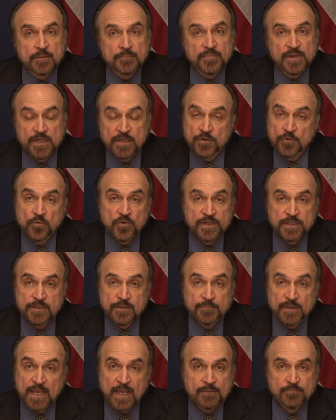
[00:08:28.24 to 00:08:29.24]
But in order to
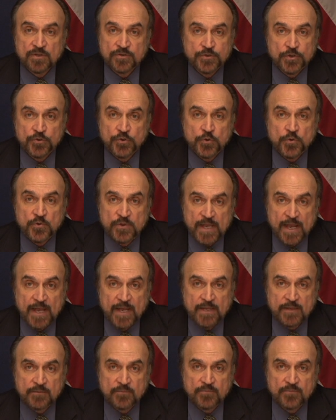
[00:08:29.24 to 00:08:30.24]
be able to do
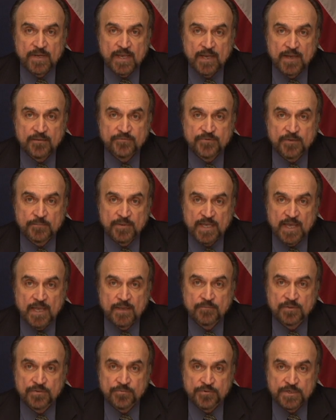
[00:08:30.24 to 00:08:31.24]
that, we have to be
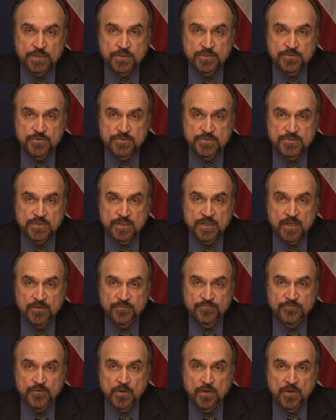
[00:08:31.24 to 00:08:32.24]
able to reduce
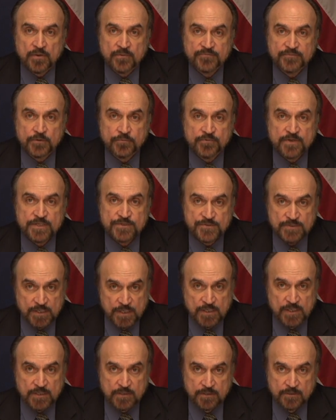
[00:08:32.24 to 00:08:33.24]
enough of the risk
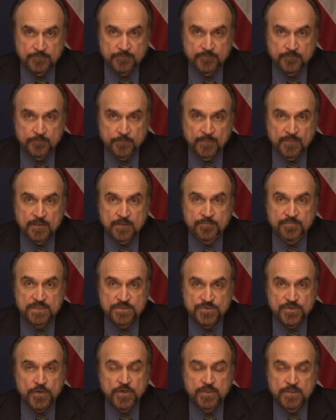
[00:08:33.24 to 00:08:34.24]
in it to be
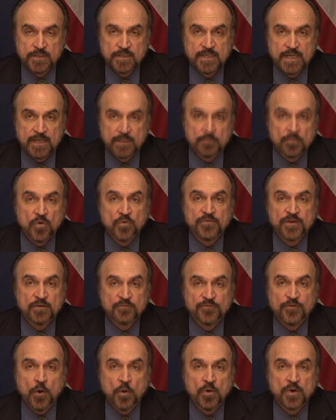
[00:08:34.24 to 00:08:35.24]
certain that moving
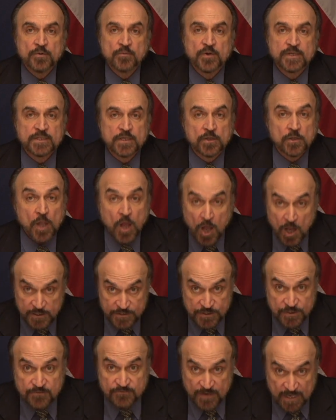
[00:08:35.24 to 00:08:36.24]
forward with the
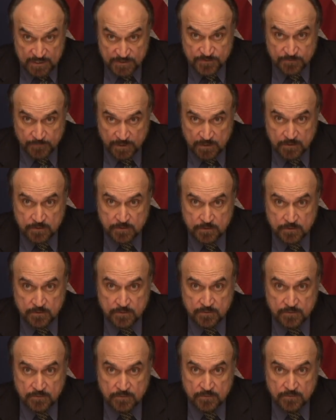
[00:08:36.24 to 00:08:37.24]
large investment,
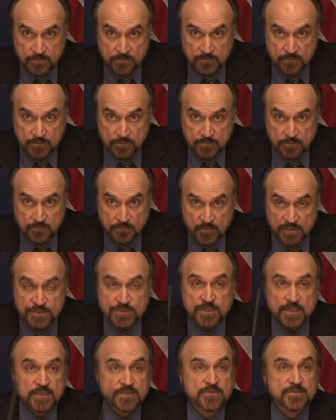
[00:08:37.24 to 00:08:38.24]

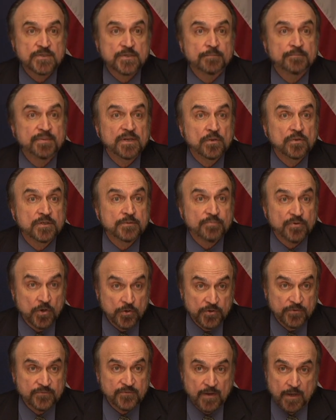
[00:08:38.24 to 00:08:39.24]
which is to build a
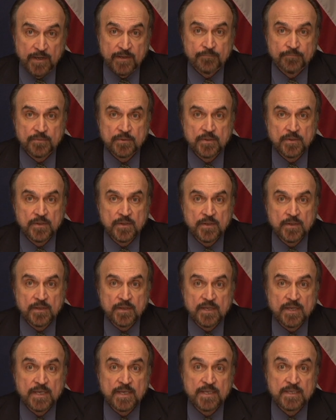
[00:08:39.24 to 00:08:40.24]
prototype,
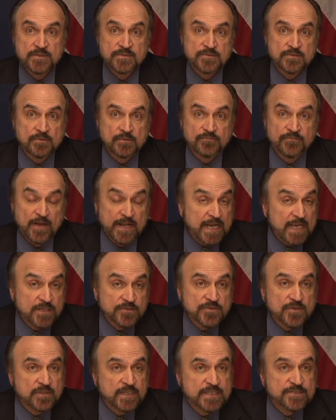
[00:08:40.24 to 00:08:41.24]
is
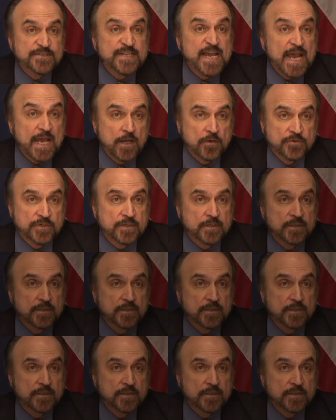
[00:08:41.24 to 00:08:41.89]
financially sound.